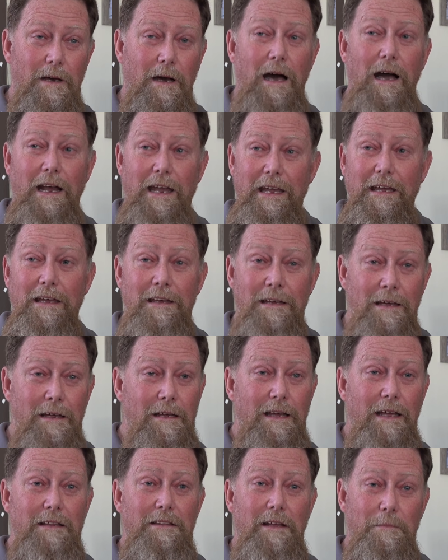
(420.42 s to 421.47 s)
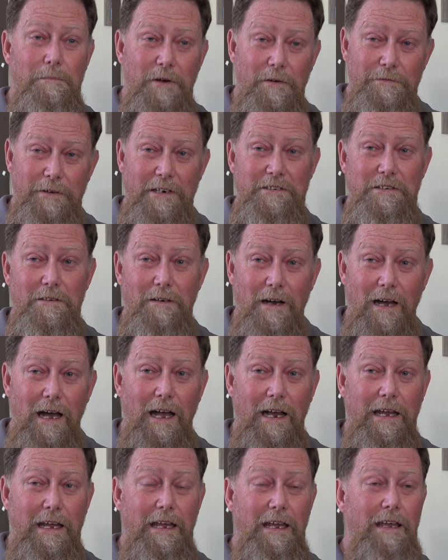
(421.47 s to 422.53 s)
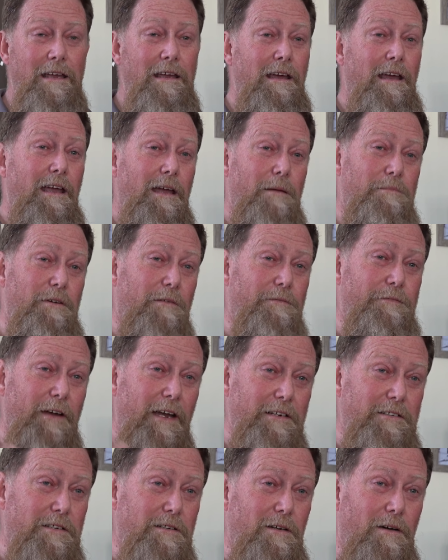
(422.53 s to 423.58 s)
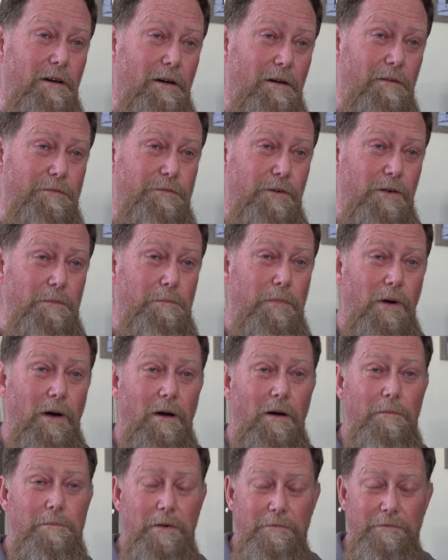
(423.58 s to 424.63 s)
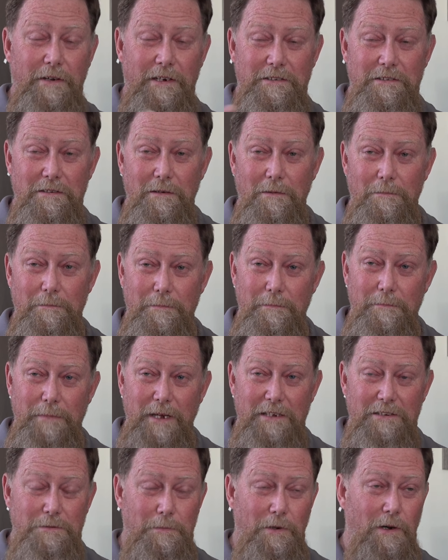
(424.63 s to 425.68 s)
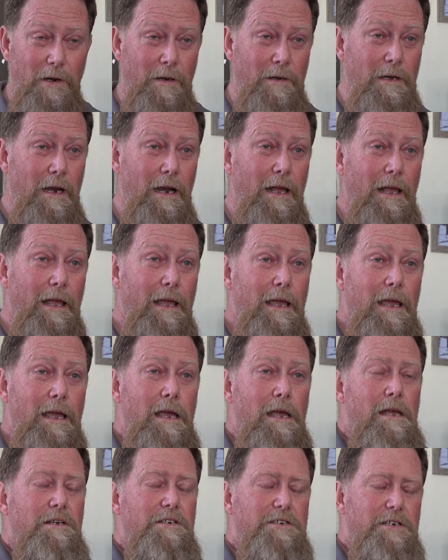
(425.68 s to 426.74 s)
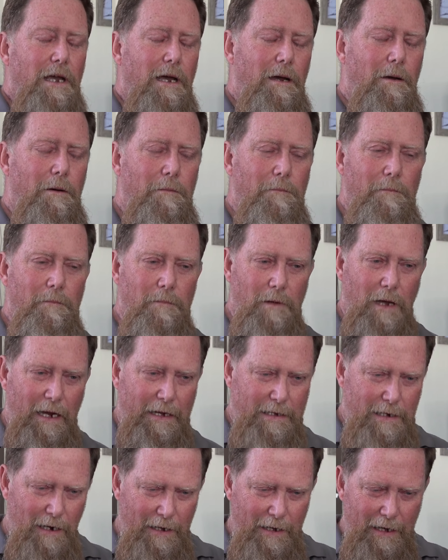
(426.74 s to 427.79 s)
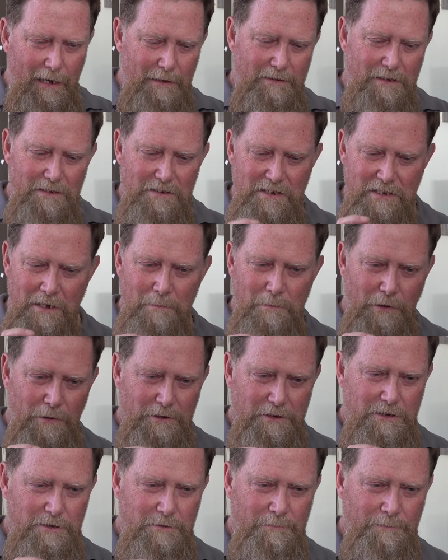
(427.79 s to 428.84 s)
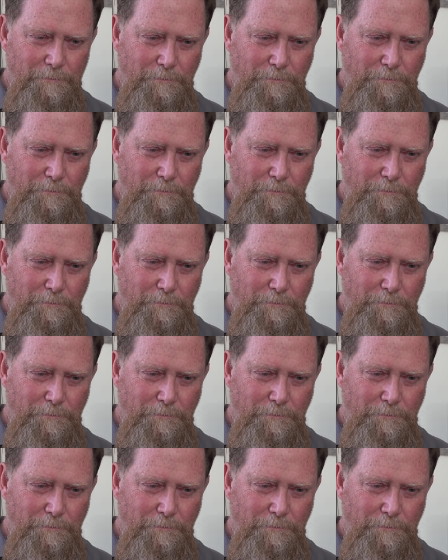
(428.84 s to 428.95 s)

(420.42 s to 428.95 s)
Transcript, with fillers: hockey, in the professional hockey, professional football, professional baseball. So I cut out the symbols